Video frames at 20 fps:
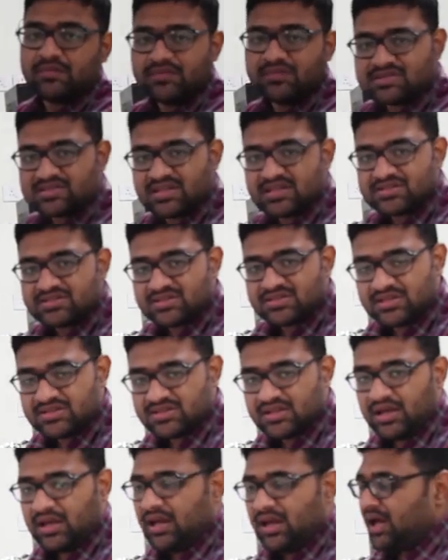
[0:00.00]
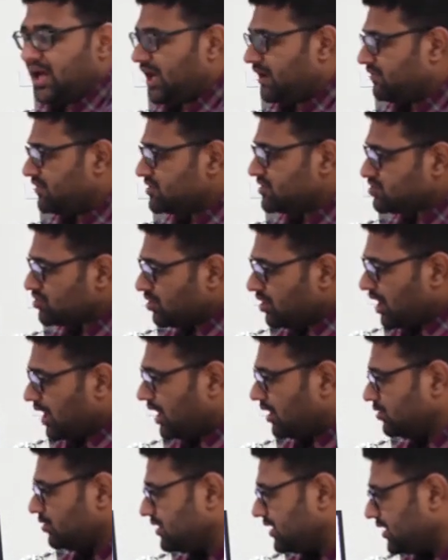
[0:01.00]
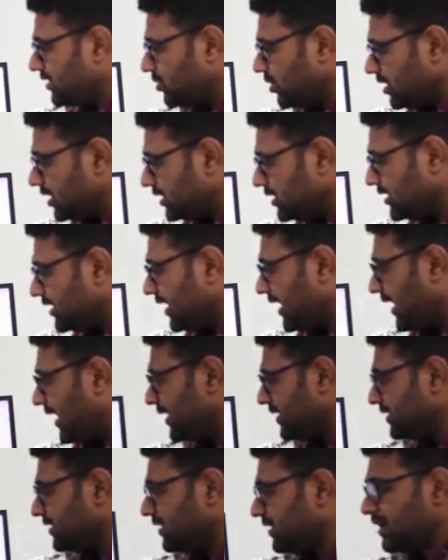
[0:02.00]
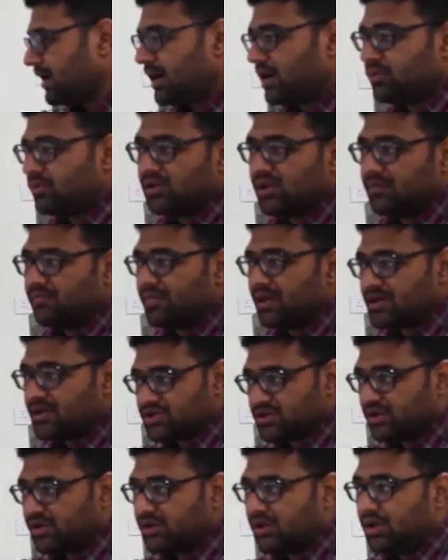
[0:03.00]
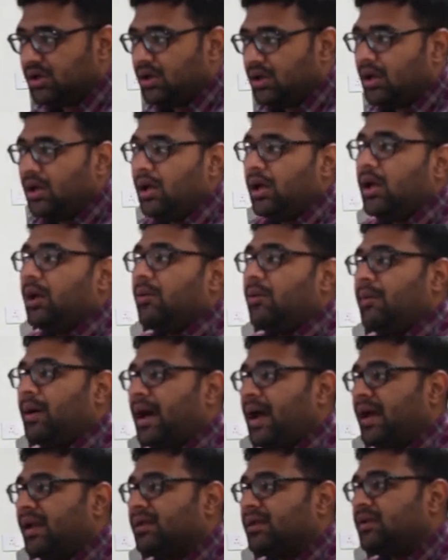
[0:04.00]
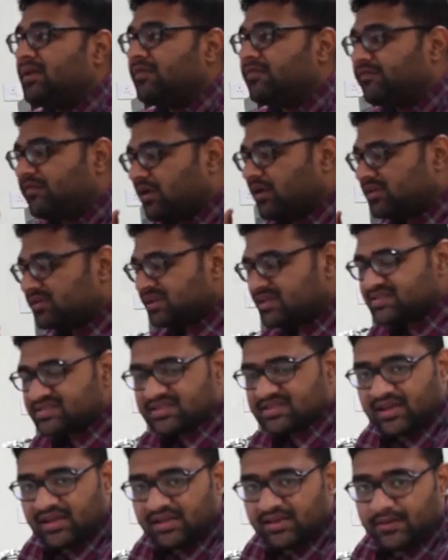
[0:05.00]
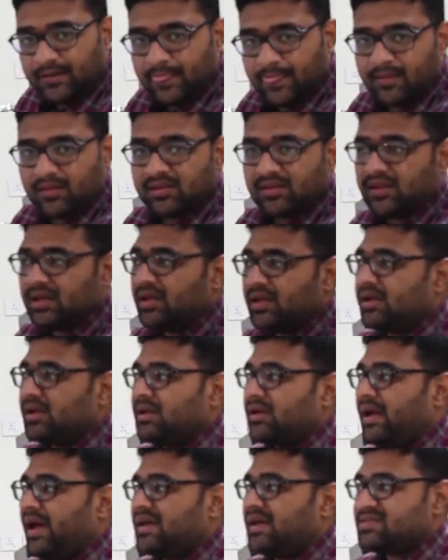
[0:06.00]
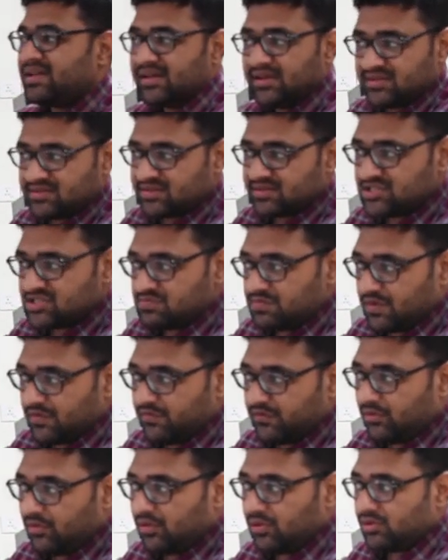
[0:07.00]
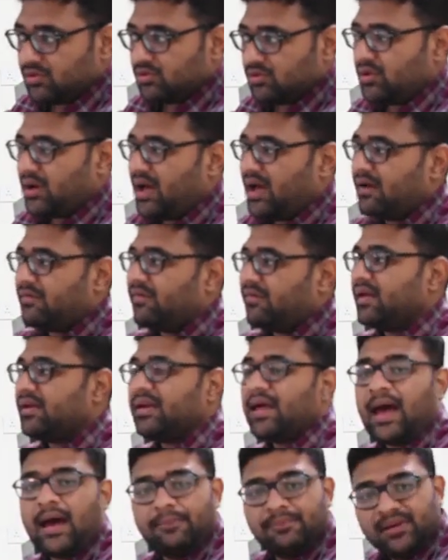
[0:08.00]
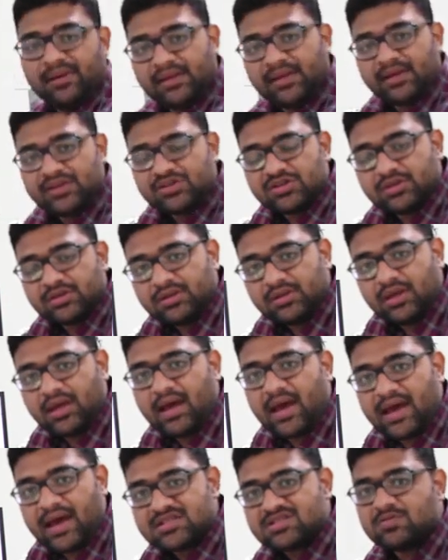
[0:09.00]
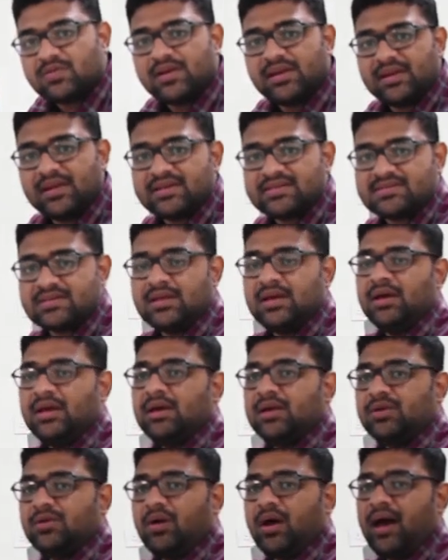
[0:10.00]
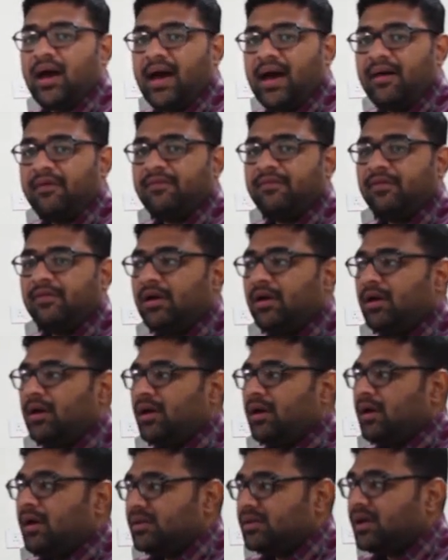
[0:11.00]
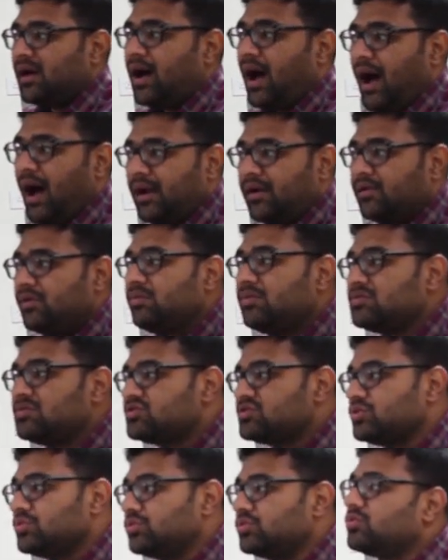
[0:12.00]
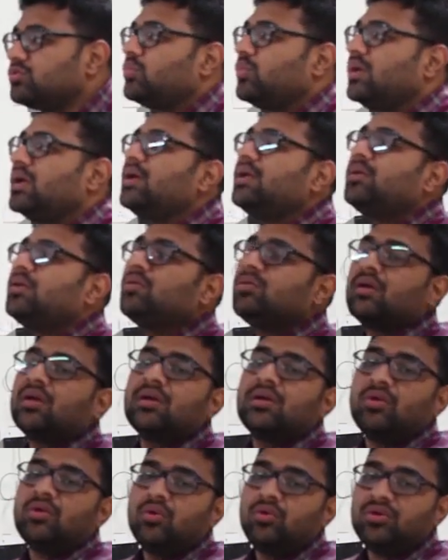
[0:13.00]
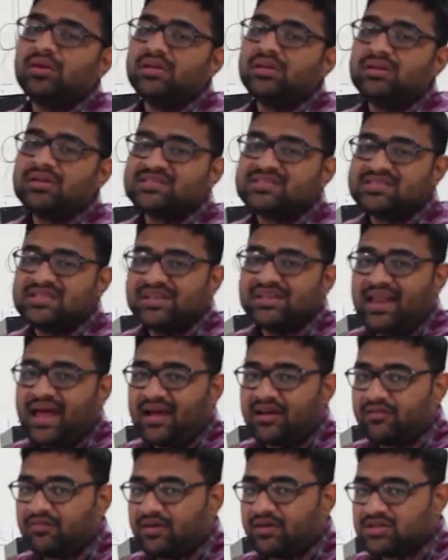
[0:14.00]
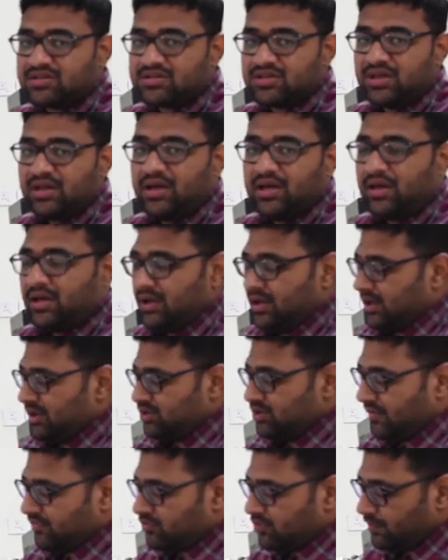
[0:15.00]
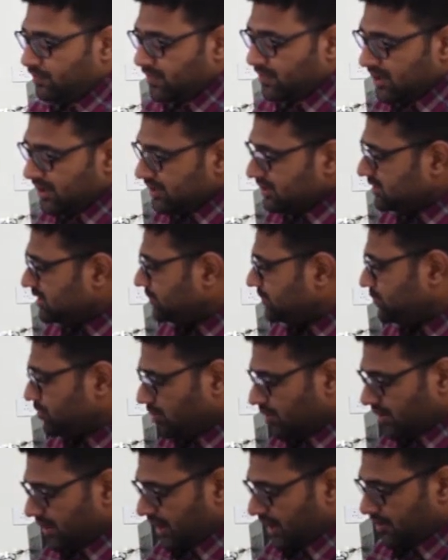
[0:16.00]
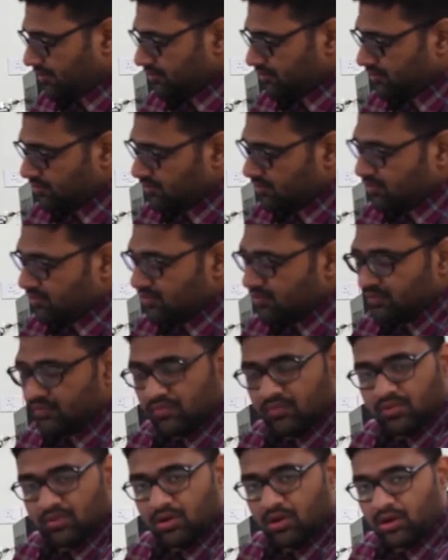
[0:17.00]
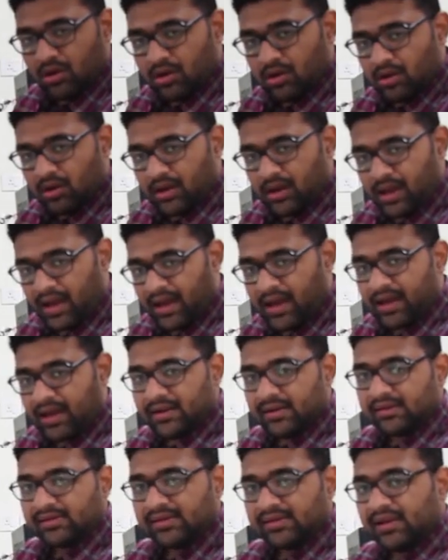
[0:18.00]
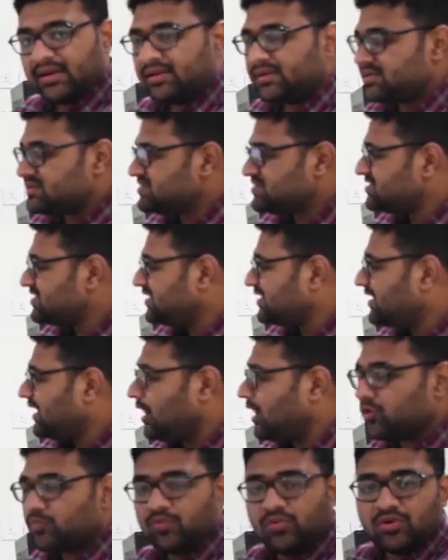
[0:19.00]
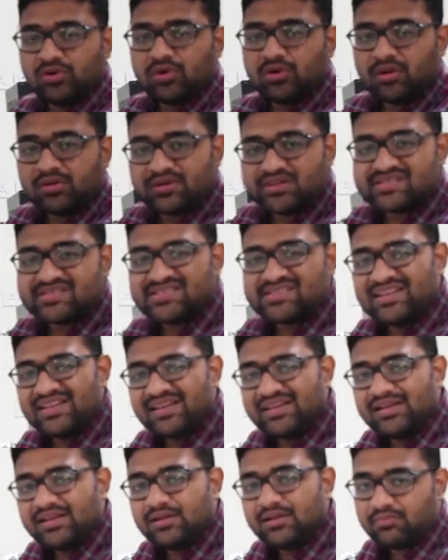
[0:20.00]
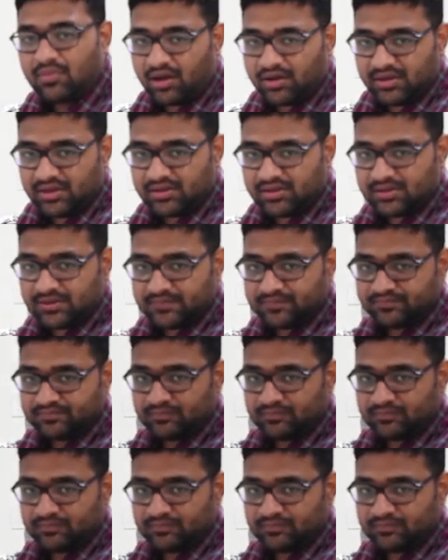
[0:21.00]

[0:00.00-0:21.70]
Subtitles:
of the sensors. I will show how they work and how they measure. And for this kit, there, as I discussed before, you have an application as well as you have the Arduino suite where you can code in the C language. You have to burn the program and then see the output on the serial monitor.